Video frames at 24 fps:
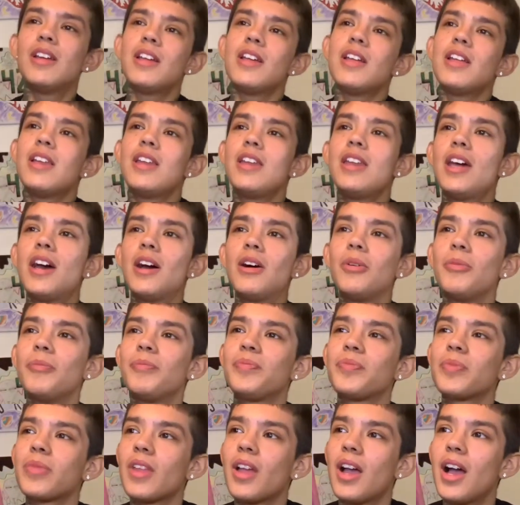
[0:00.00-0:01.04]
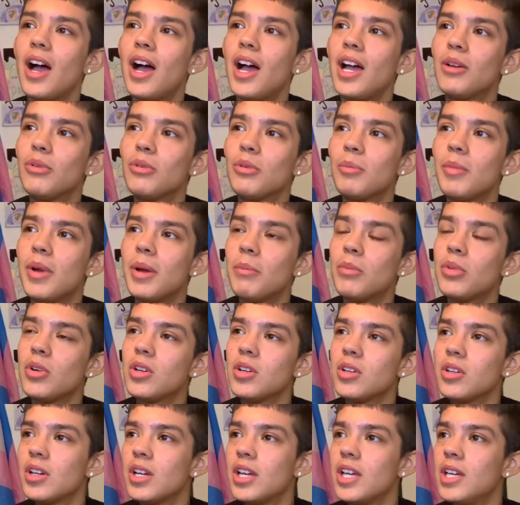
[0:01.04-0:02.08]
Now, I
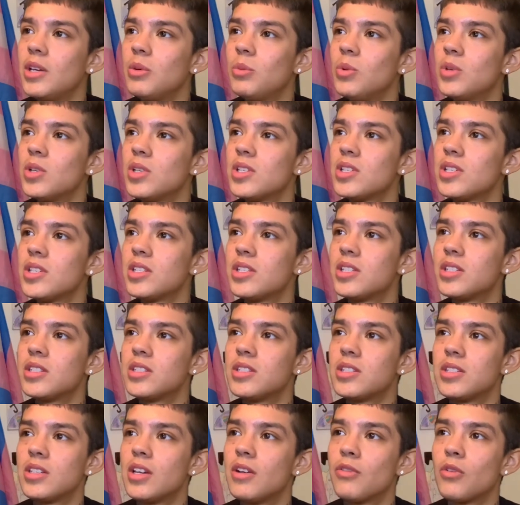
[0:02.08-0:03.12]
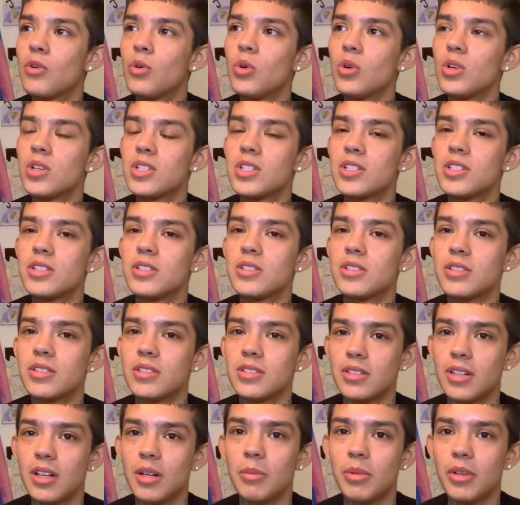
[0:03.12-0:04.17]
remember it was, of course,
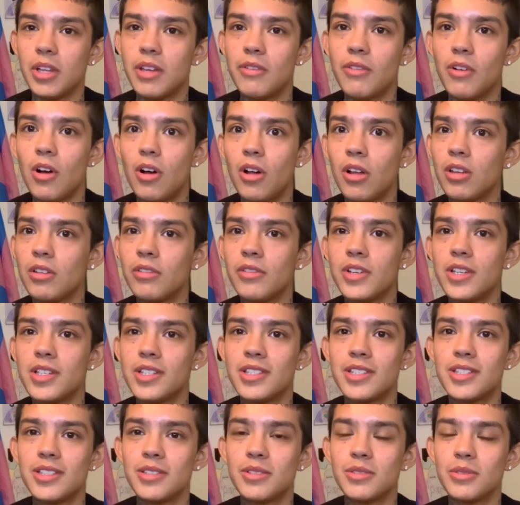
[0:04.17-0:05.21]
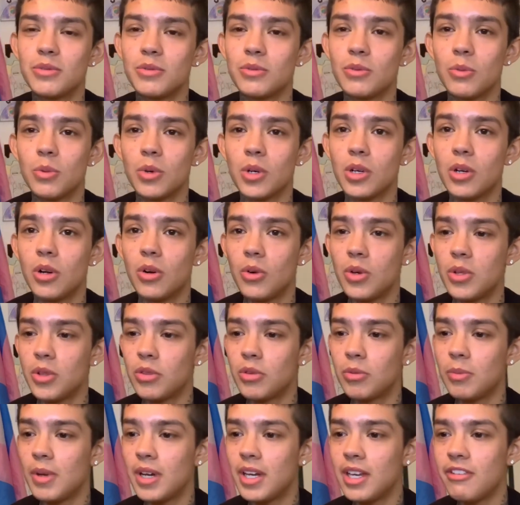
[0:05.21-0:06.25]
I believe all of us were going through
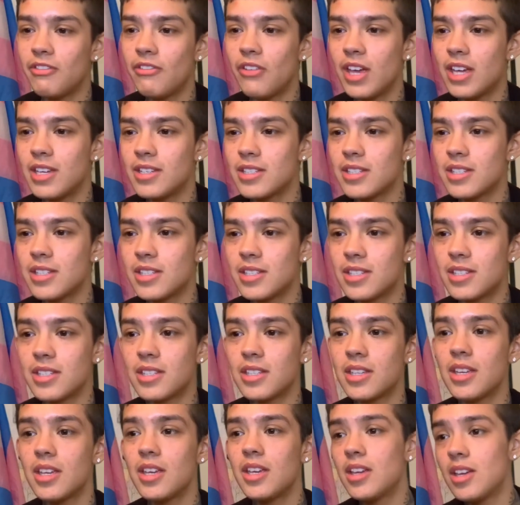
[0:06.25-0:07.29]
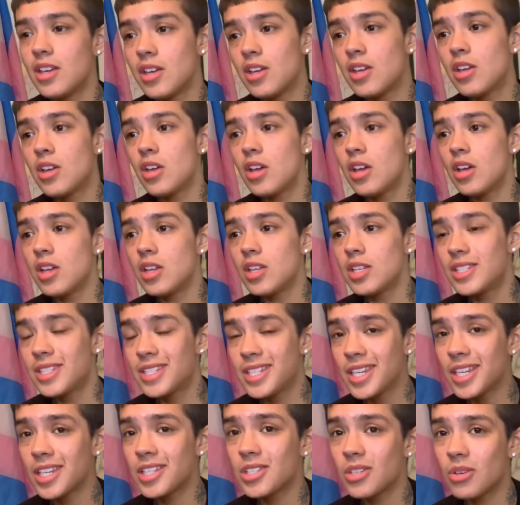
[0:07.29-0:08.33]
many phases.
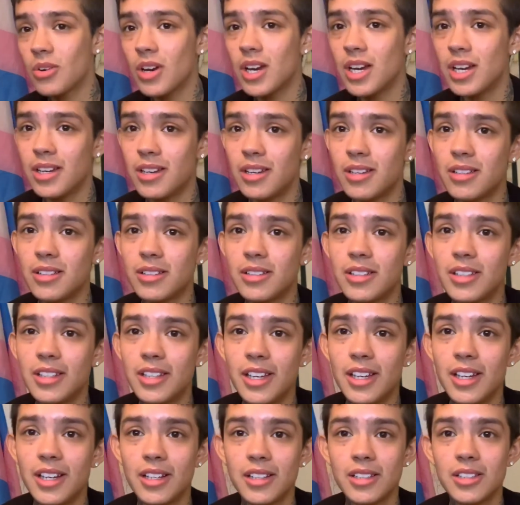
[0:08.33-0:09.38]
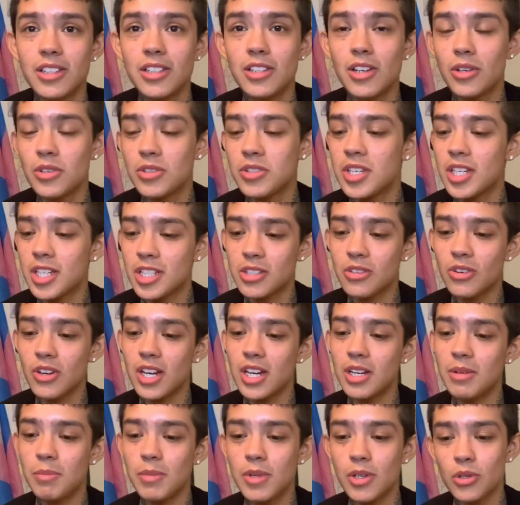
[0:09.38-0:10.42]
6th grade. Yeah, 6th grade,
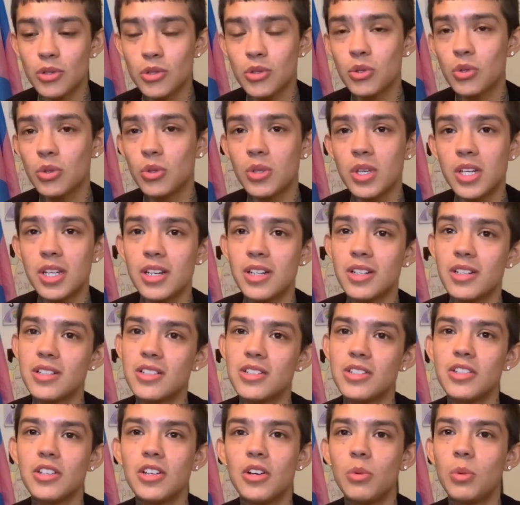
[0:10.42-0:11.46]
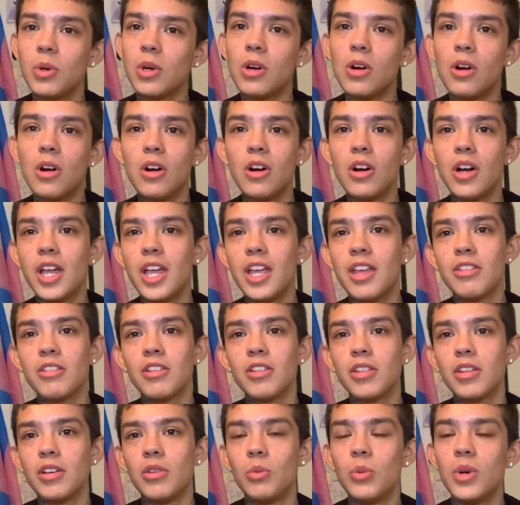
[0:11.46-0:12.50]
middle school years, we're all either
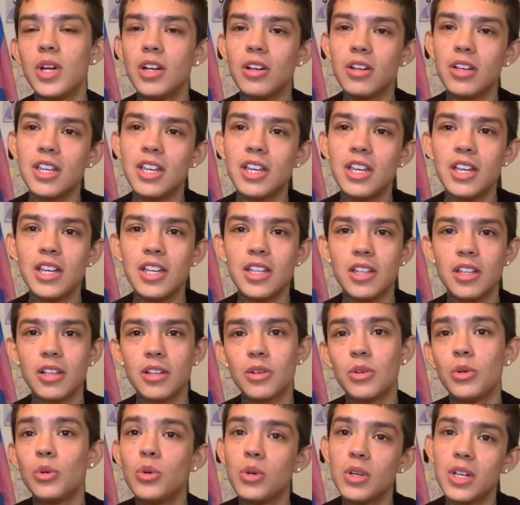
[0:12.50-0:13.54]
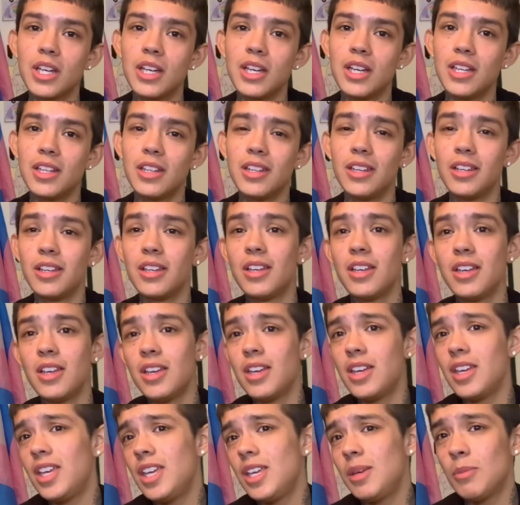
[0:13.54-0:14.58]
the weird kid, the cool kid, the
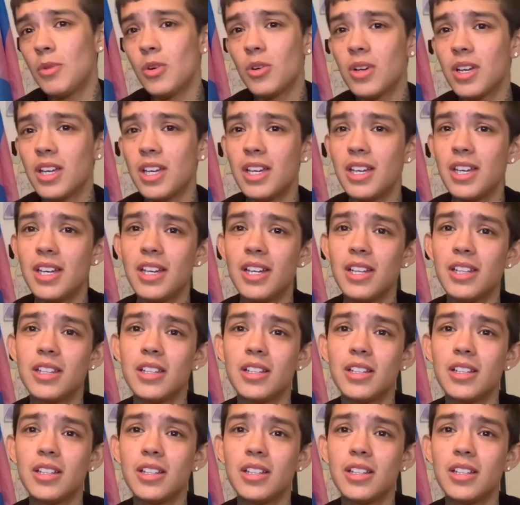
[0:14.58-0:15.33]
emo kid,